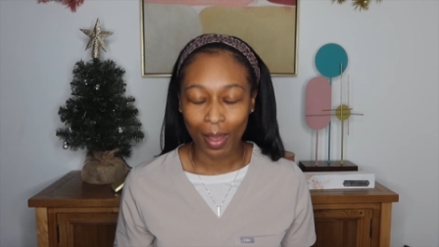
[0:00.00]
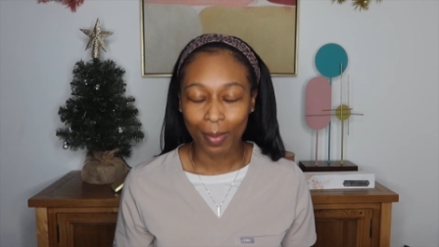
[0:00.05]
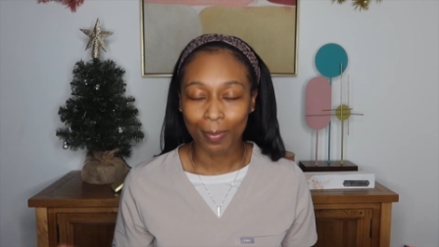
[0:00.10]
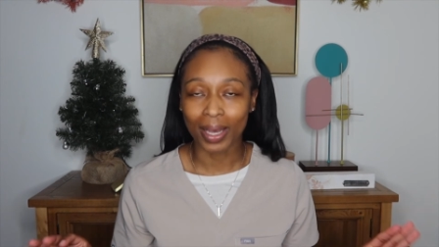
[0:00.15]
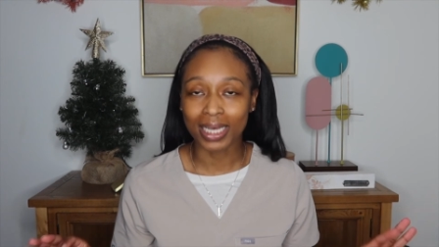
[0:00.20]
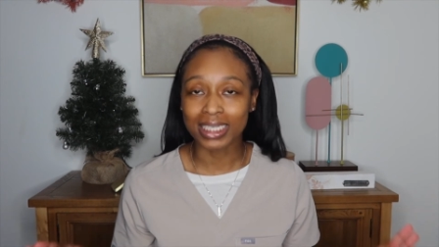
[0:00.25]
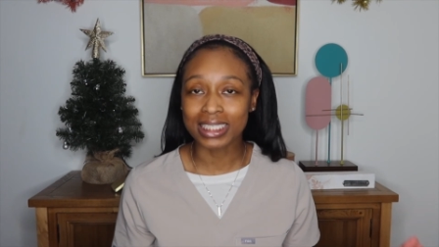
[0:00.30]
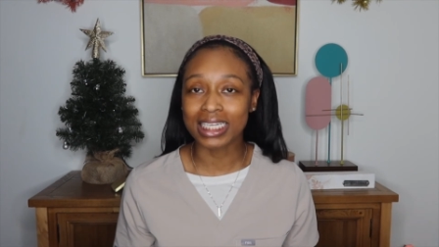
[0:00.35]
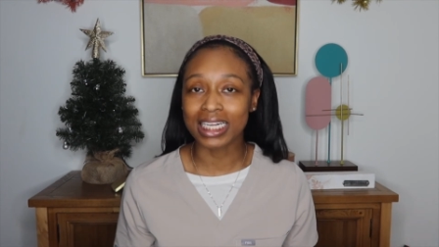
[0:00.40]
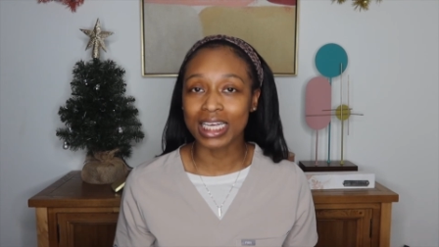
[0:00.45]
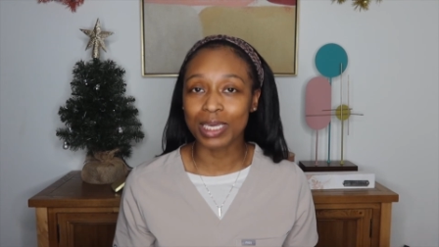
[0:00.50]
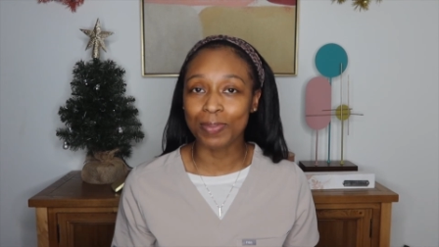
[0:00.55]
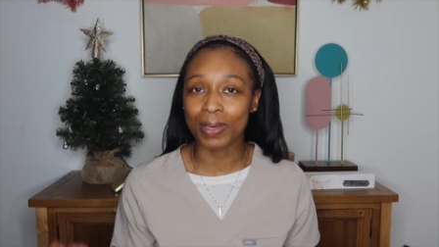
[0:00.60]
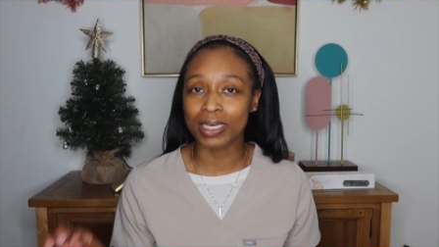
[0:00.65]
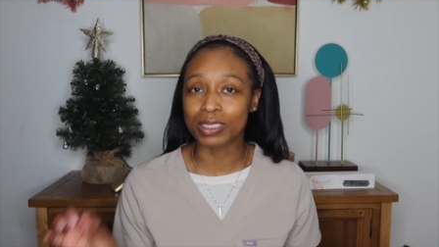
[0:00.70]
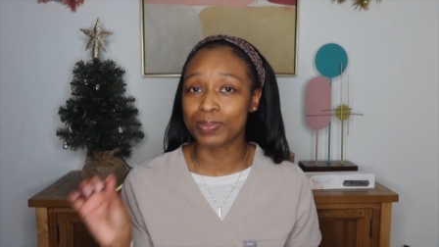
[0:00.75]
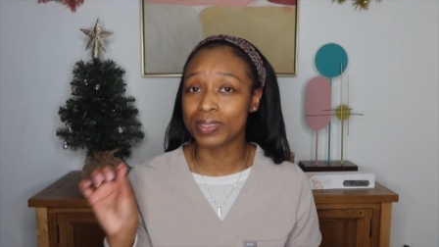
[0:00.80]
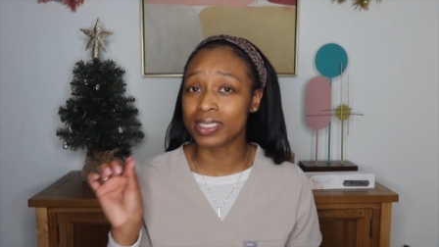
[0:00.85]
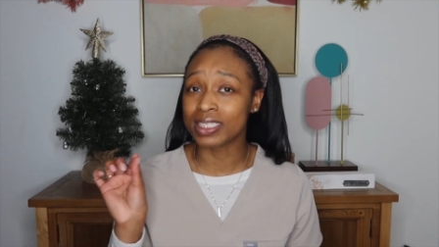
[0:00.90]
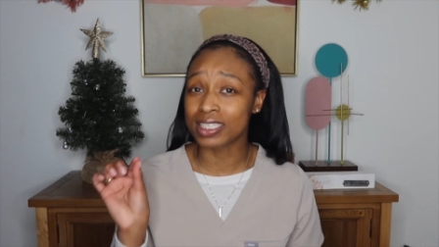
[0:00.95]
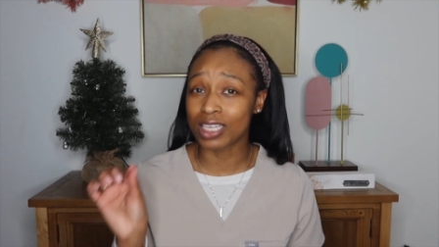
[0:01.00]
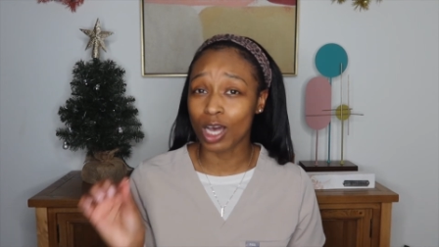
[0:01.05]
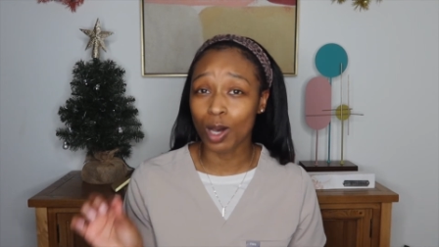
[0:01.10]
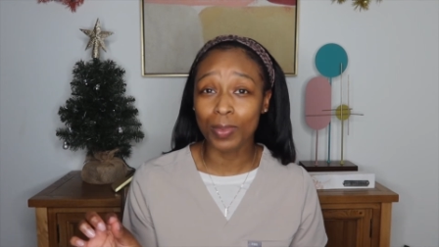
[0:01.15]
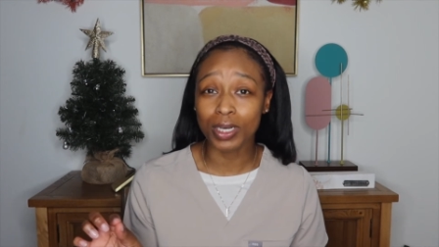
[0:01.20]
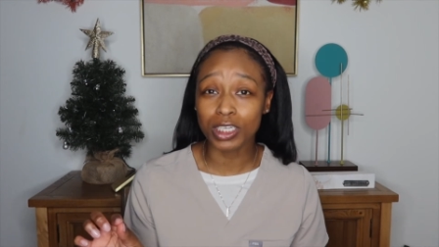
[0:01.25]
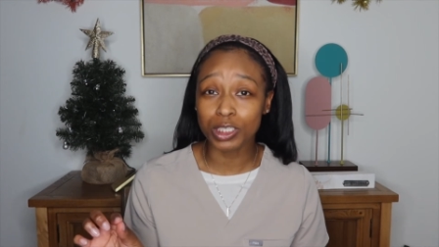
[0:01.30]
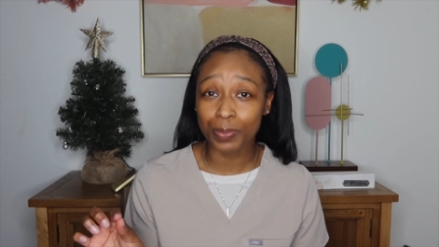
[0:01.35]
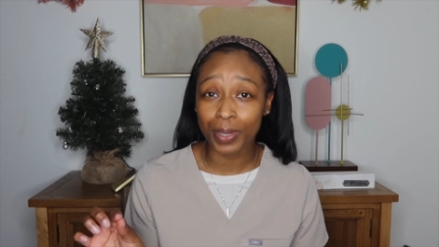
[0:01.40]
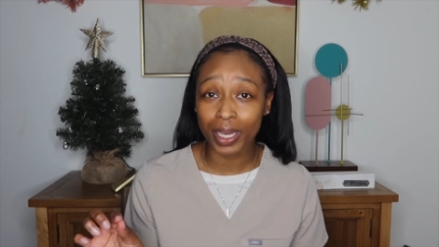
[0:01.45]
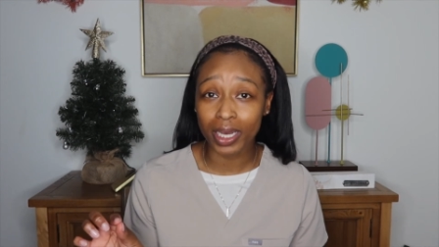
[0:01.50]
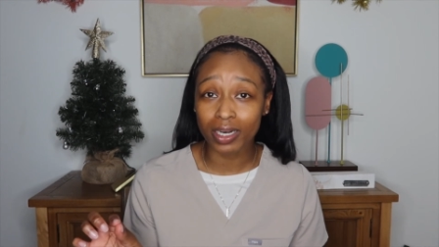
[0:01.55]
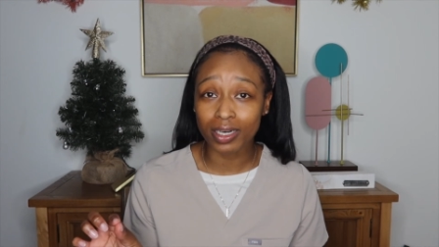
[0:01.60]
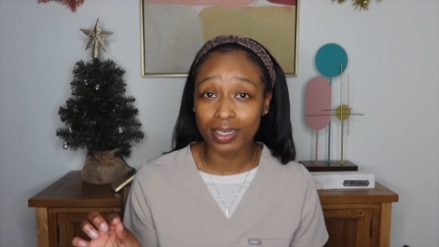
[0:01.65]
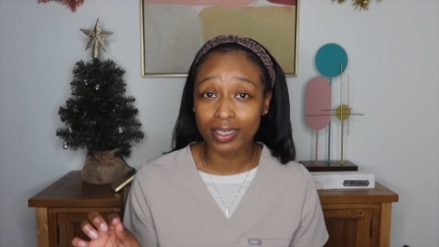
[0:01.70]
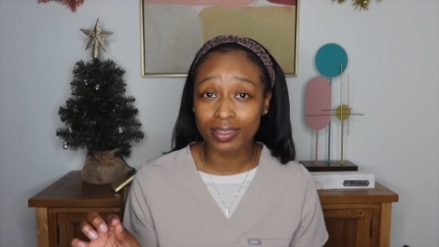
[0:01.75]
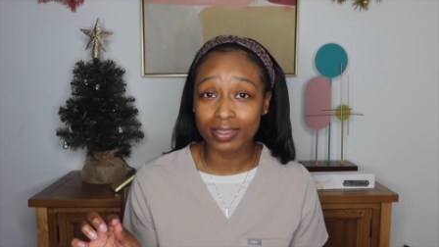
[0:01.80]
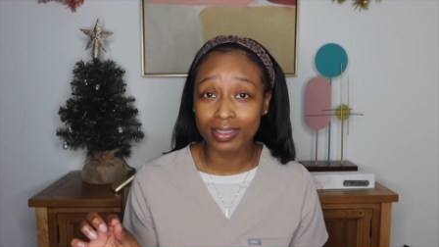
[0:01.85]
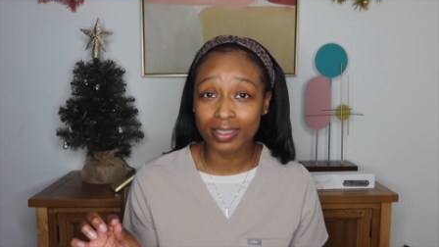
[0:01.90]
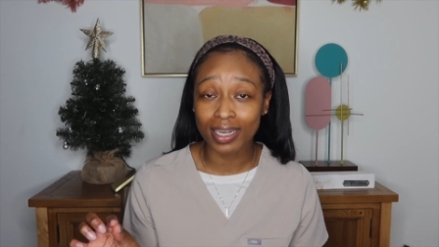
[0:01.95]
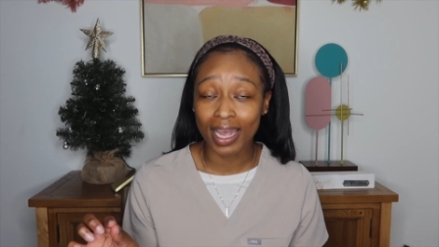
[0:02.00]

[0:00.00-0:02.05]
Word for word: my sleep has been so much better.